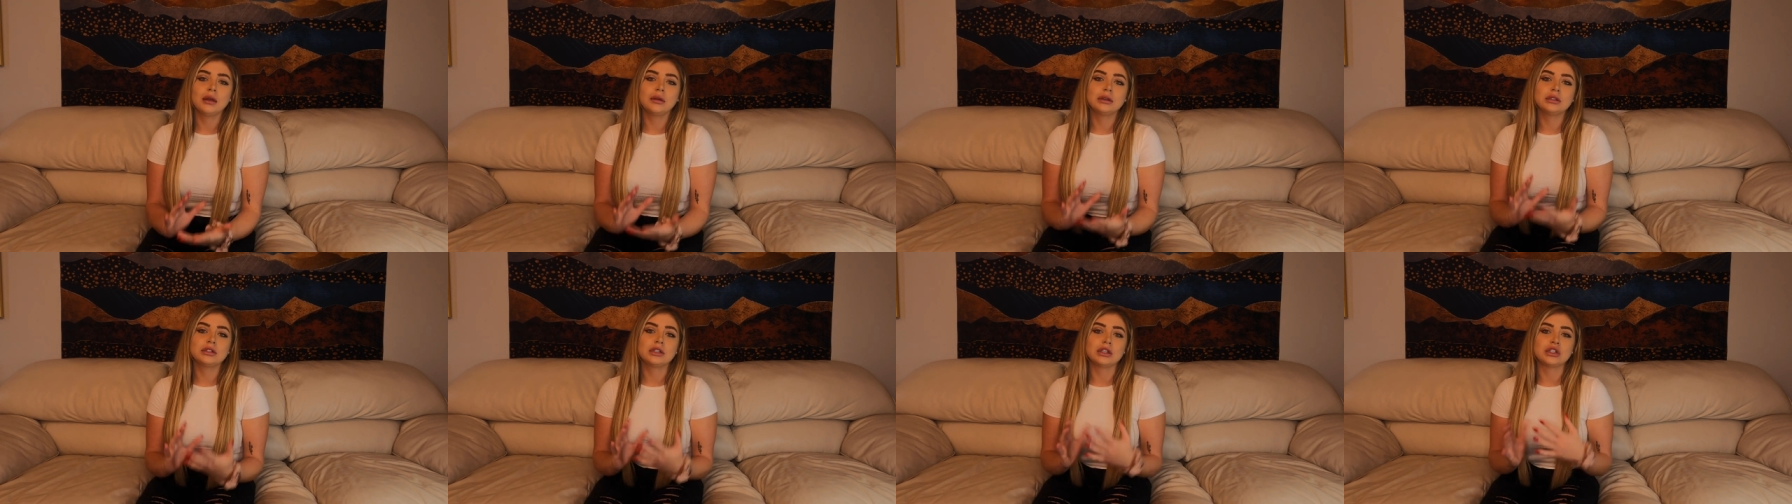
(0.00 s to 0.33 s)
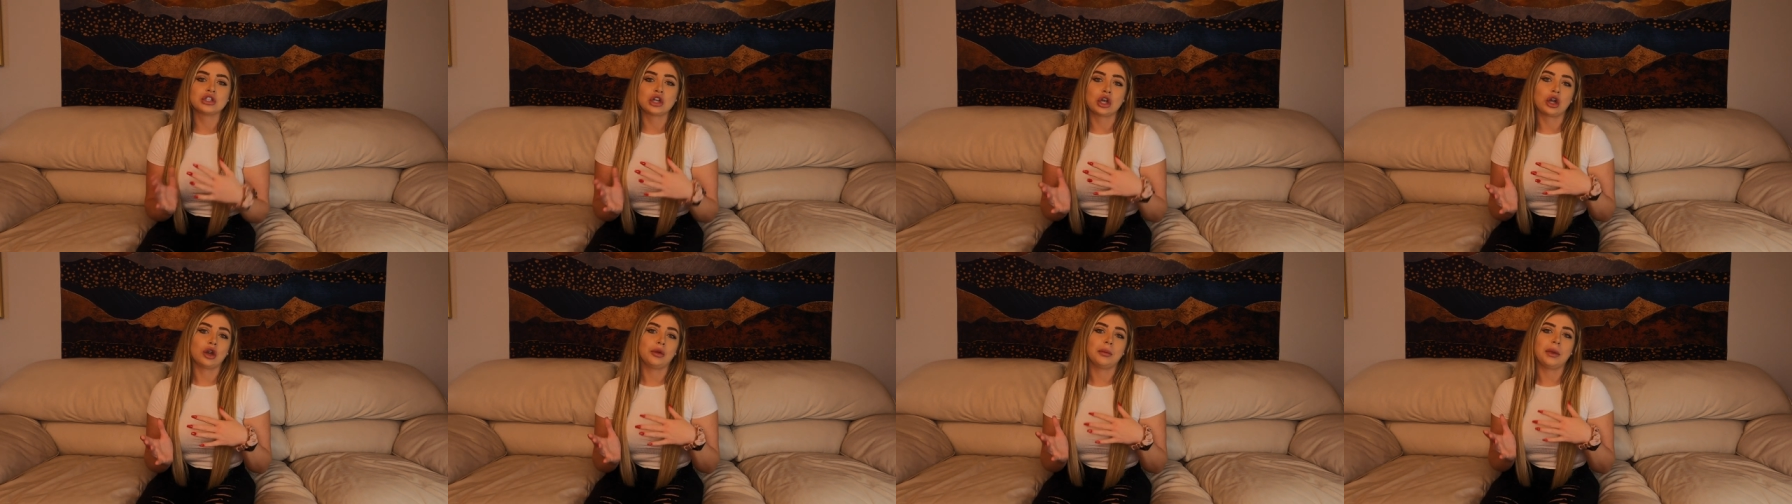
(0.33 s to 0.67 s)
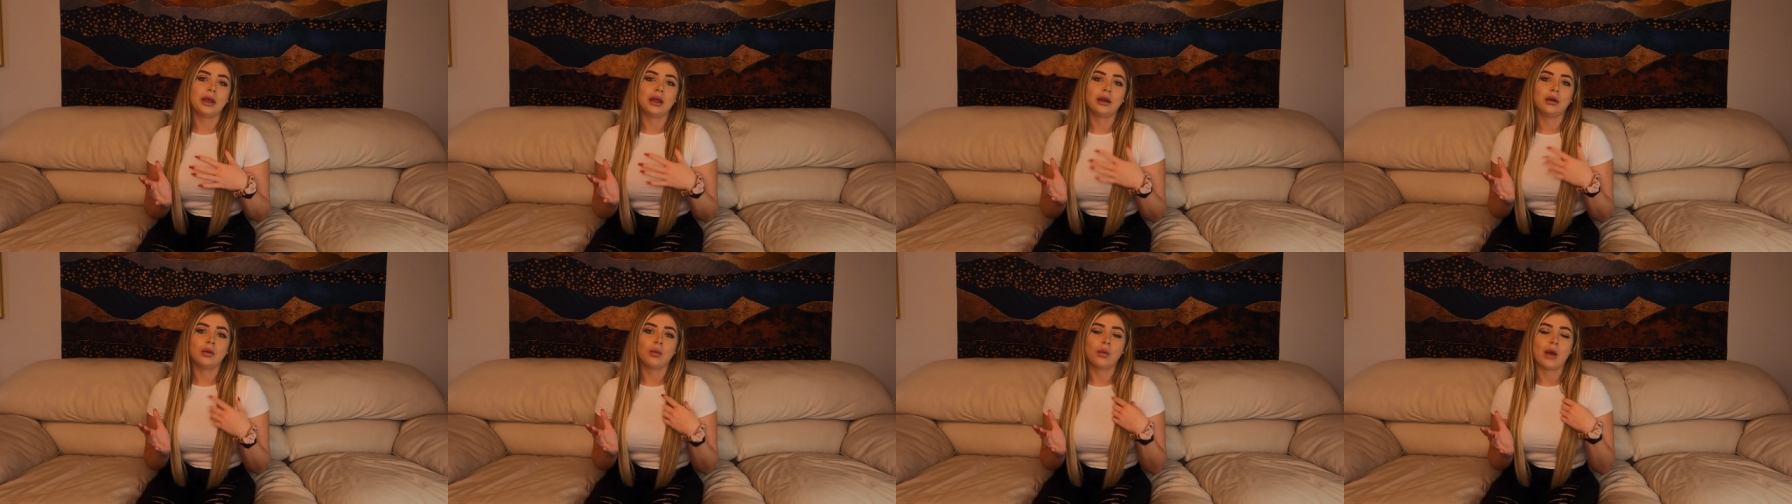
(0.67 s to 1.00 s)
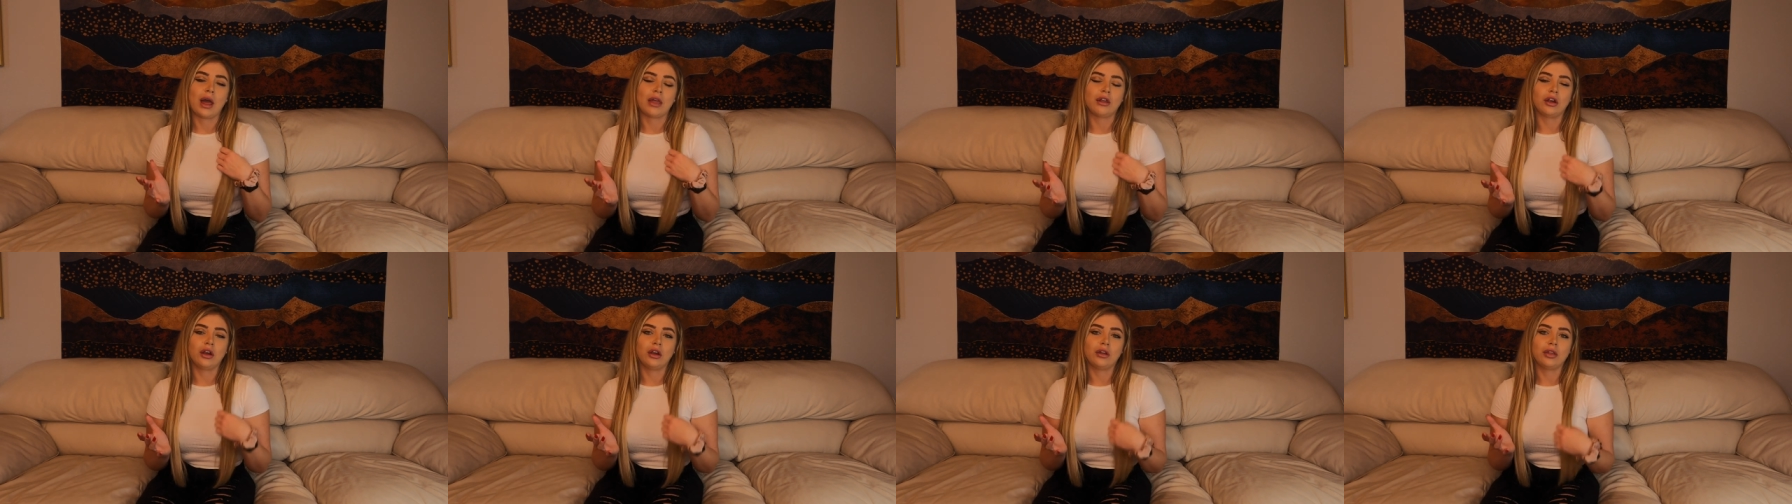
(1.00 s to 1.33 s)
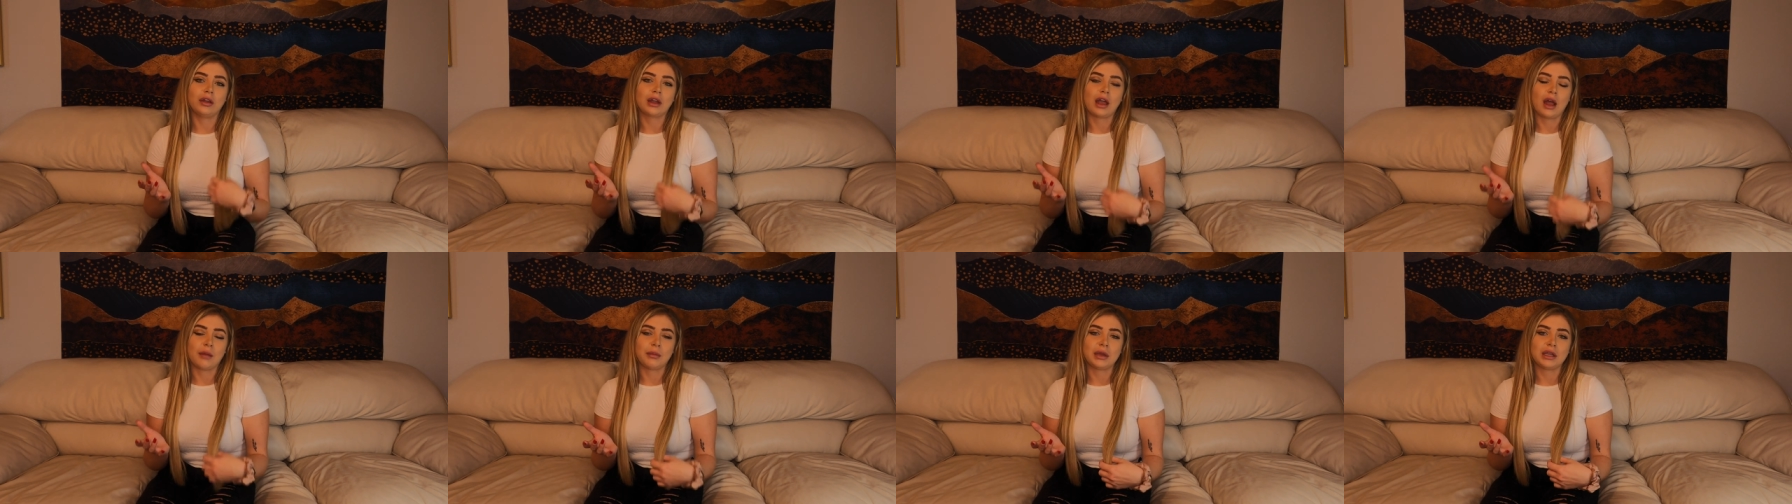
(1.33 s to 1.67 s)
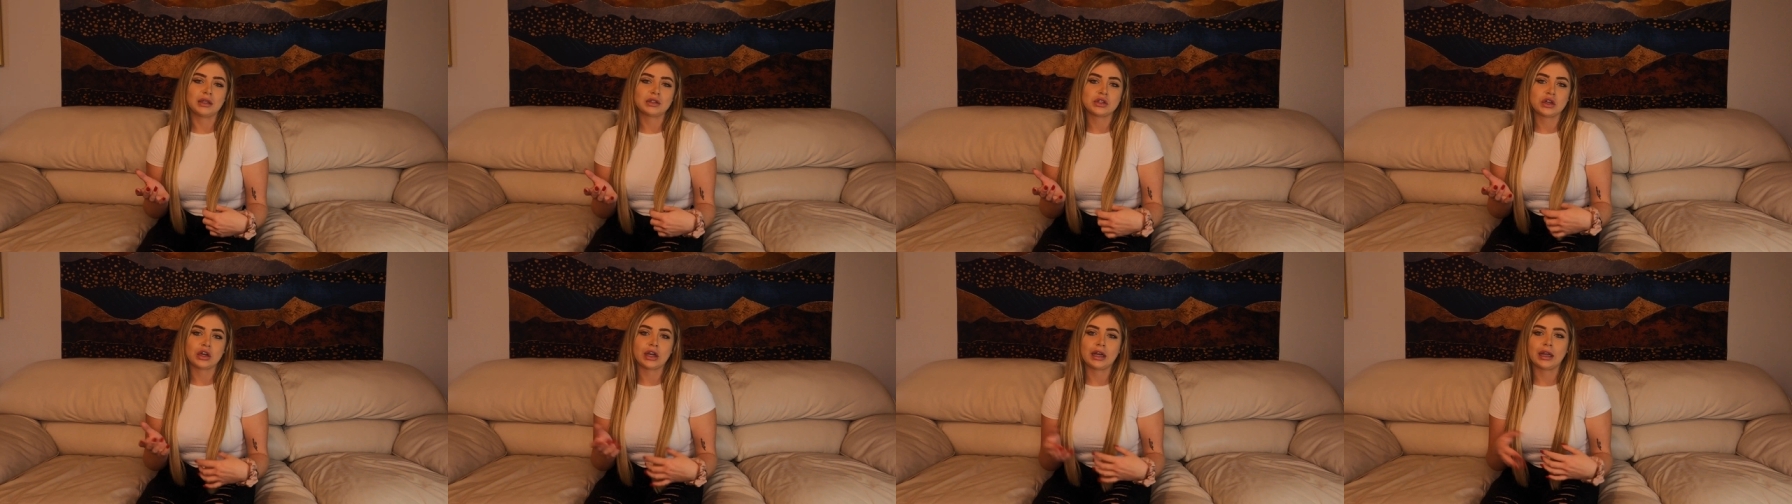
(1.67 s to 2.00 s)
determine whether the
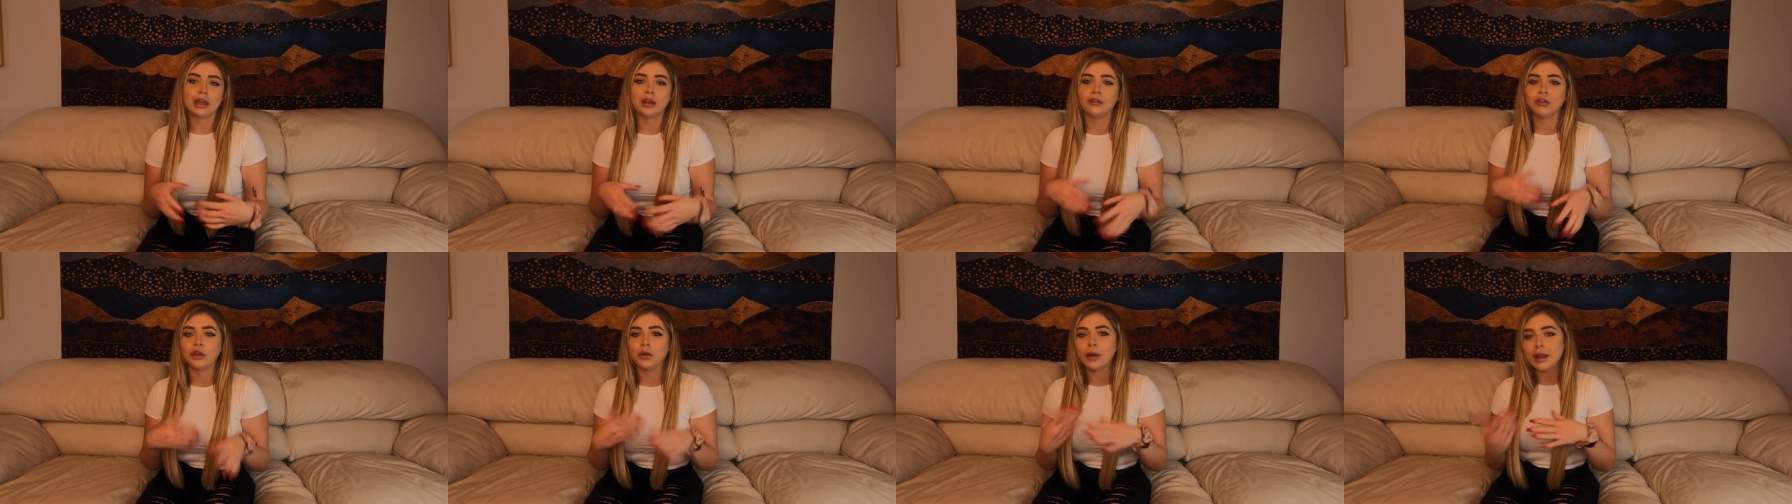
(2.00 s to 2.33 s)
gummies are going to give you